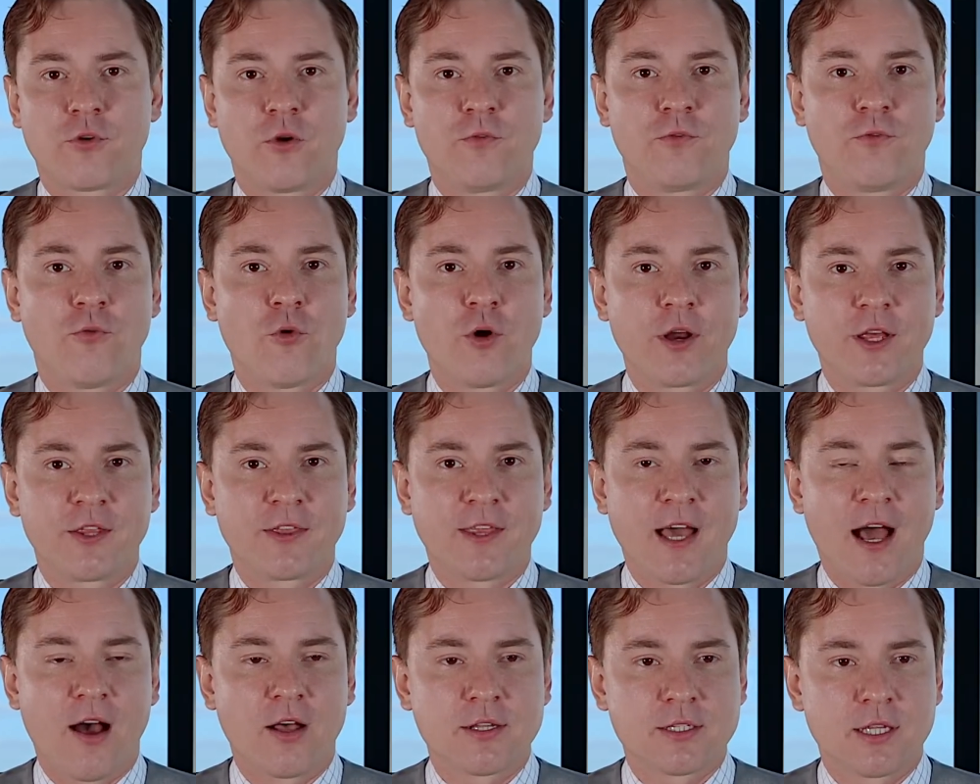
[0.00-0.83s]
from
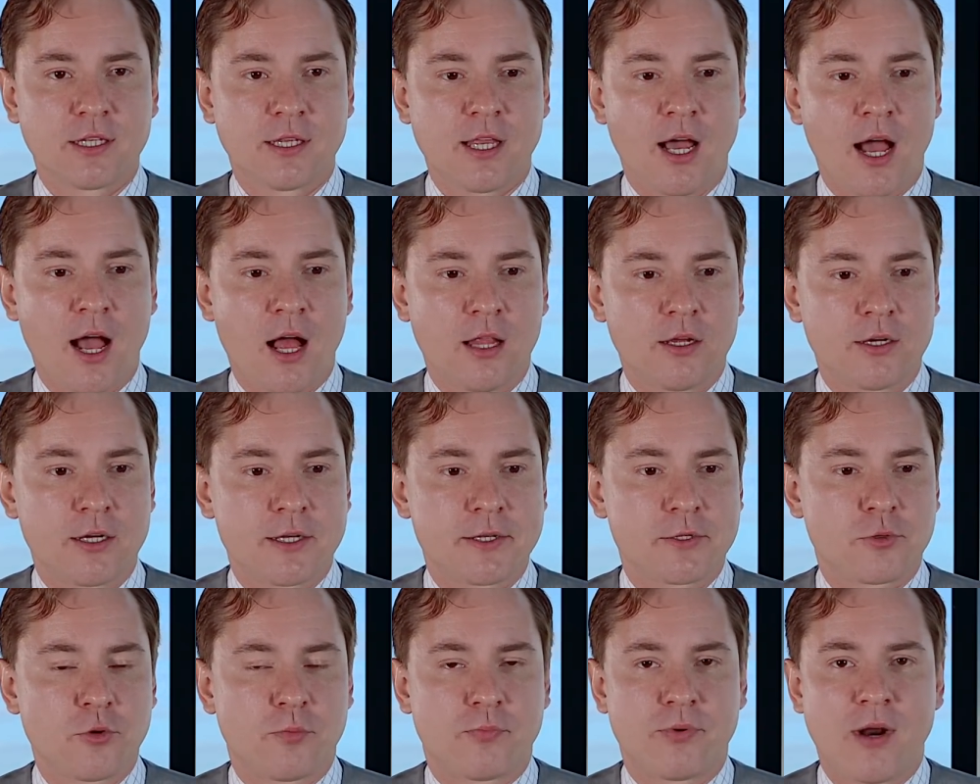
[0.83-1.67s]

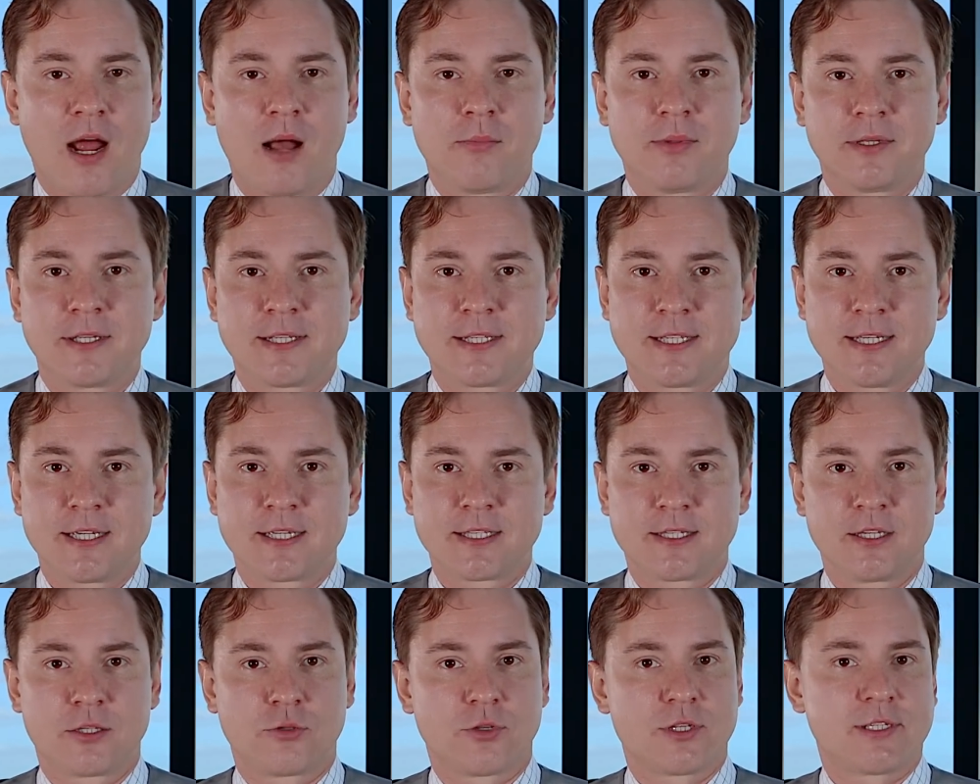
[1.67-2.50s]
$40,000 to probably
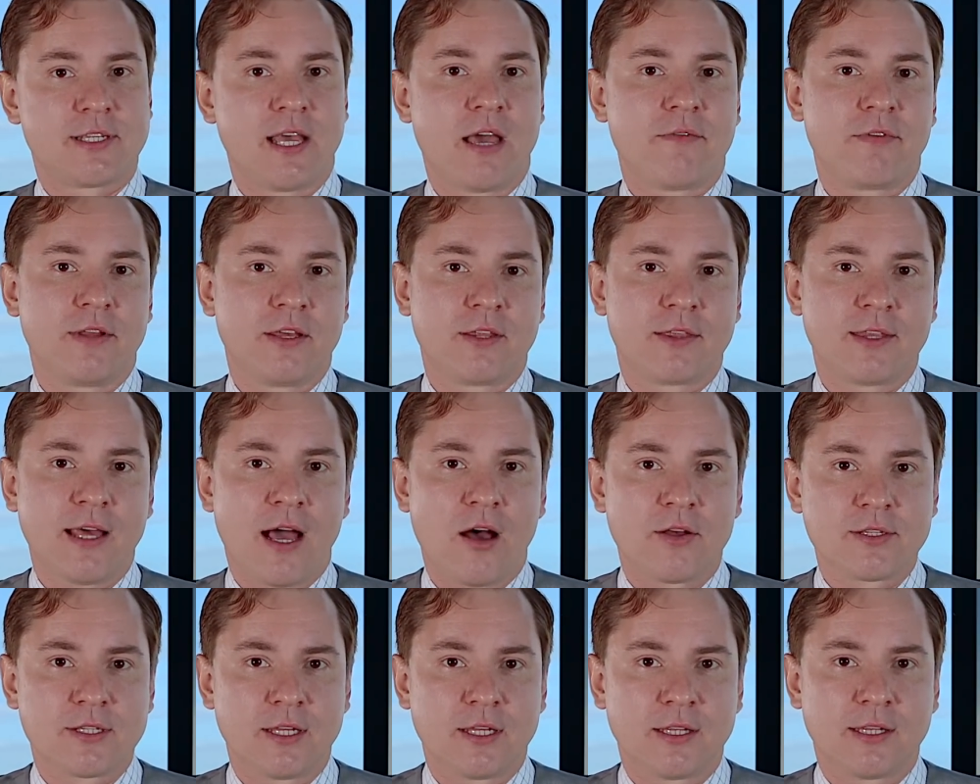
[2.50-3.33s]
$60,000 to
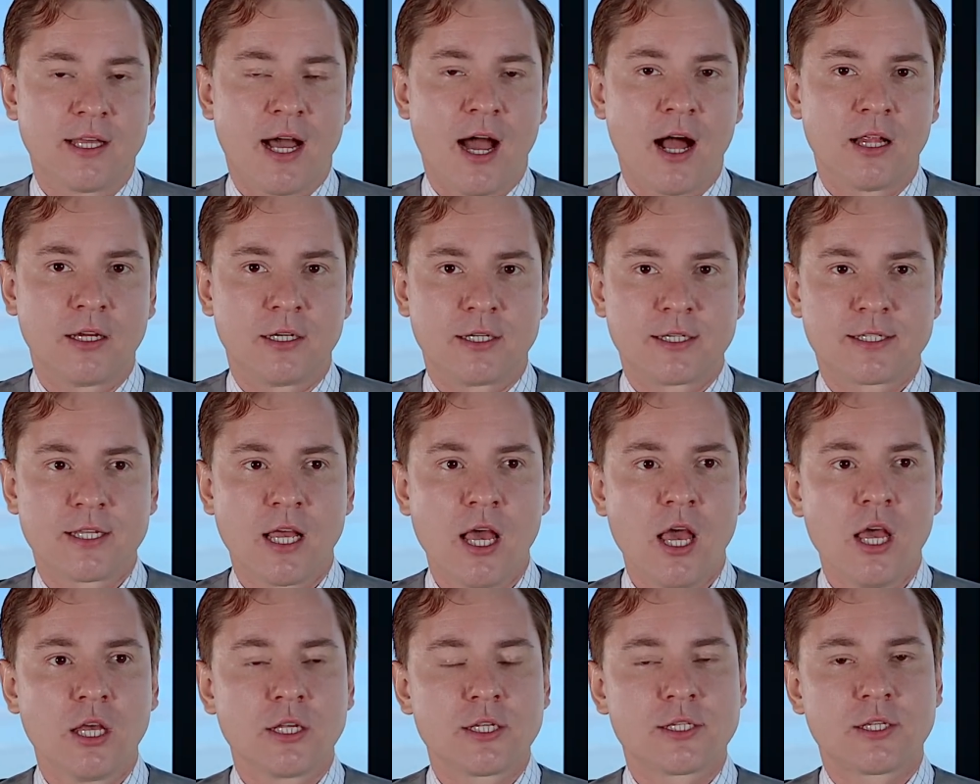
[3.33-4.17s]
$70,000.
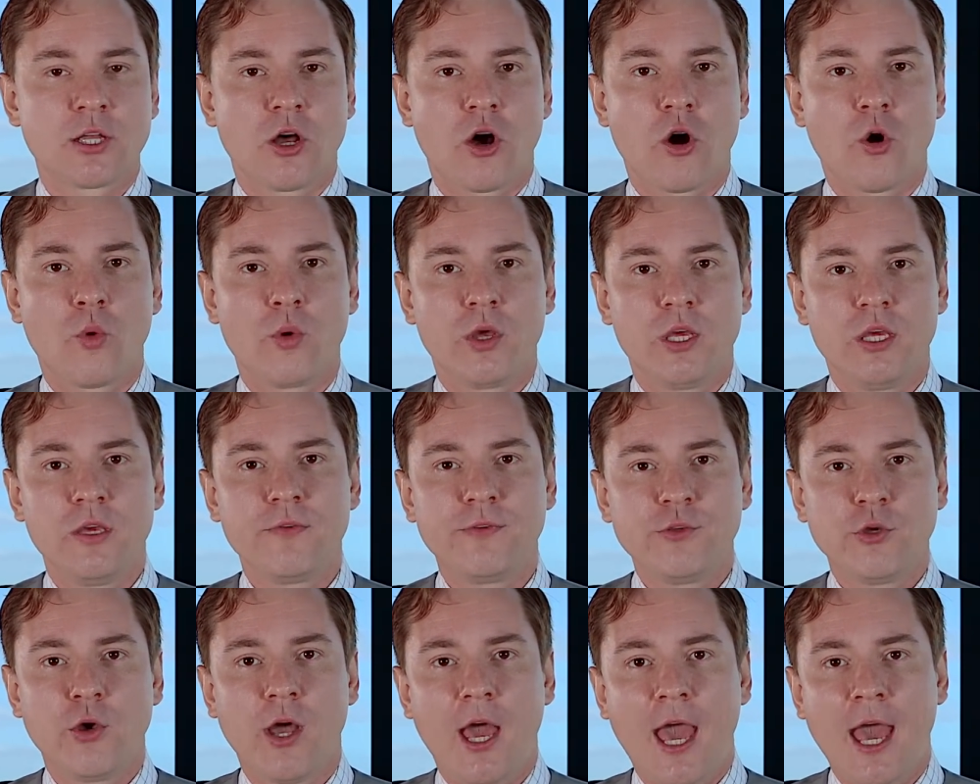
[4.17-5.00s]
So
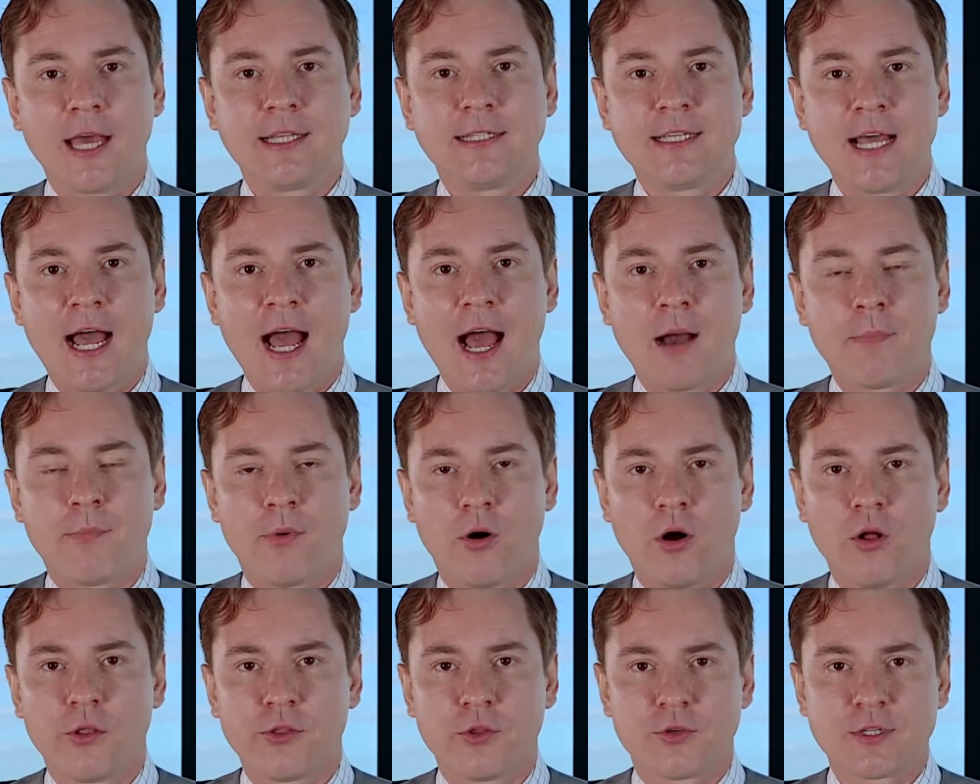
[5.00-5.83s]
if if you add up
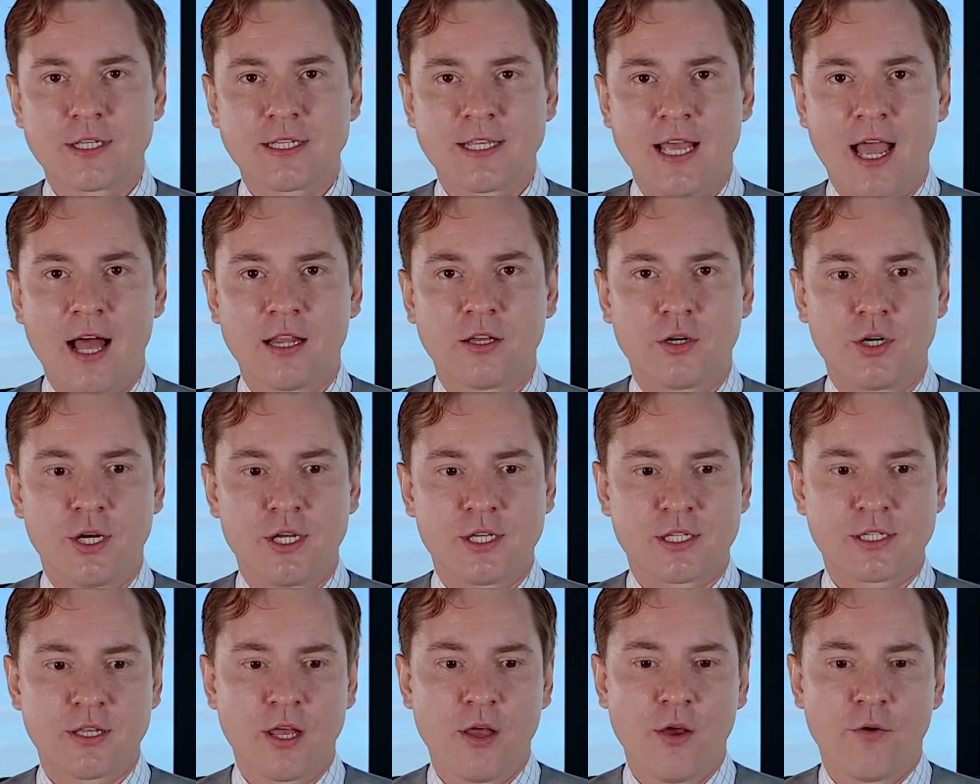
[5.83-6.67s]
all those
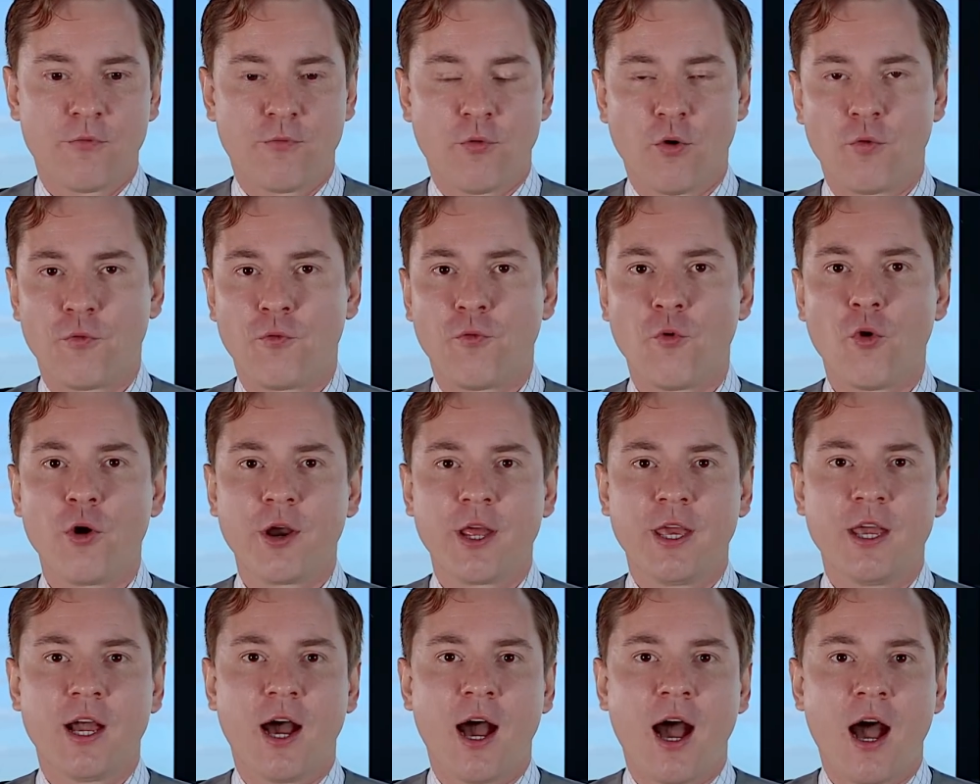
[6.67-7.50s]
salaries for
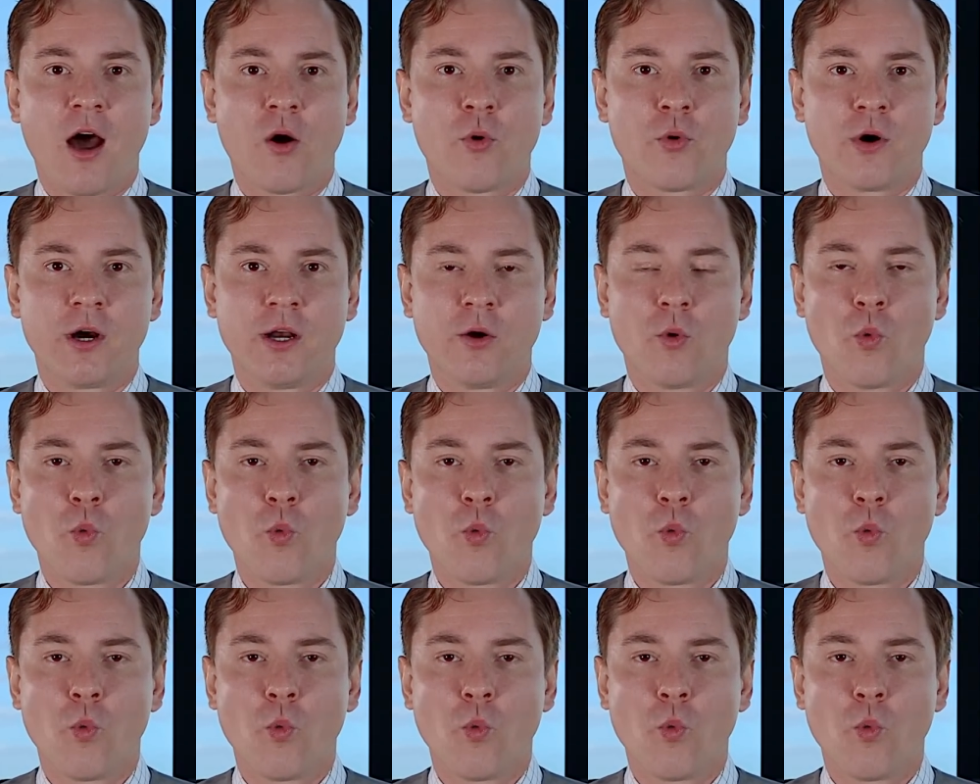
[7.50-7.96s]
40-hour